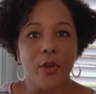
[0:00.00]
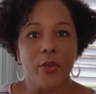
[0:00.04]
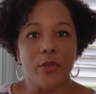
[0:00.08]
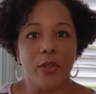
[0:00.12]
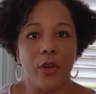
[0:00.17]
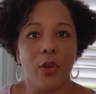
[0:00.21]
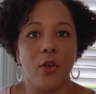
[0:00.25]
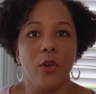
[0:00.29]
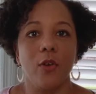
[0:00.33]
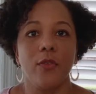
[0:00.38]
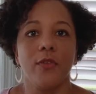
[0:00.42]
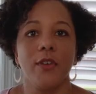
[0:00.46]
the
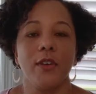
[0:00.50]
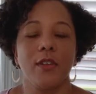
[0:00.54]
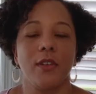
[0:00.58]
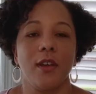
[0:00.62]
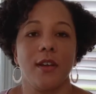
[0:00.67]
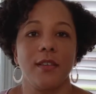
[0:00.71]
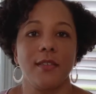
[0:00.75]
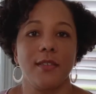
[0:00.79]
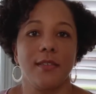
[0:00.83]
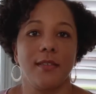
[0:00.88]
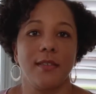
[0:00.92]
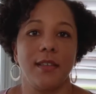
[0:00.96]
covert
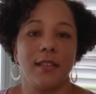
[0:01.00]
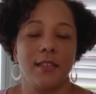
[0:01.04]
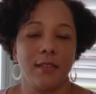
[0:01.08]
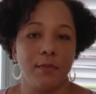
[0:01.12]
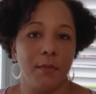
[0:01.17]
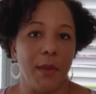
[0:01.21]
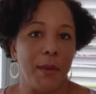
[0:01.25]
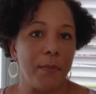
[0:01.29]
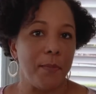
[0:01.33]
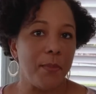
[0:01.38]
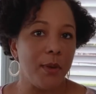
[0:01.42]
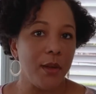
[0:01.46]
narcissist
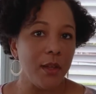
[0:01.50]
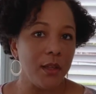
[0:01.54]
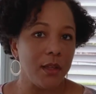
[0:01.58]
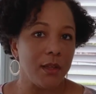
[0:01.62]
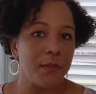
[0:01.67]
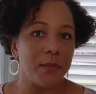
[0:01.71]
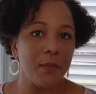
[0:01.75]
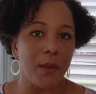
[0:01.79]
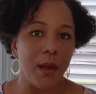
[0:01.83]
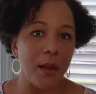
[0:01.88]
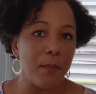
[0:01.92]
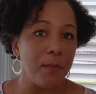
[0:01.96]
may pull
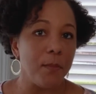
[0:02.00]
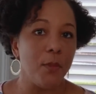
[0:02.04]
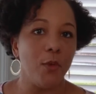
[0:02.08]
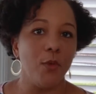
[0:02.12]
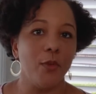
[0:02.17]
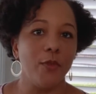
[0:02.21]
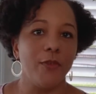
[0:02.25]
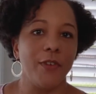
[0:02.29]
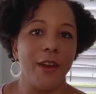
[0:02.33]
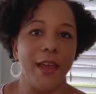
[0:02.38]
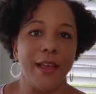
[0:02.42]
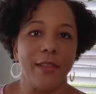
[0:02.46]
a
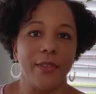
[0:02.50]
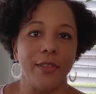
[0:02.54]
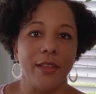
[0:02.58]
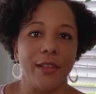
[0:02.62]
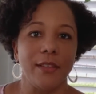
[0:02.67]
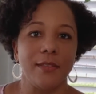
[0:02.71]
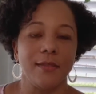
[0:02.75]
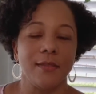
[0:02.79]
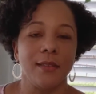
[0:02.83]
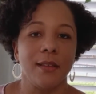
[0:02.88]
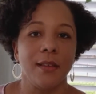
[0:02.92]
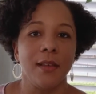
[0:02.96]
move like
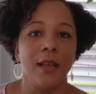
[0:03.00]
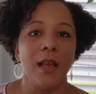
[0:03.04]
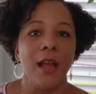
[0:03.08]
this.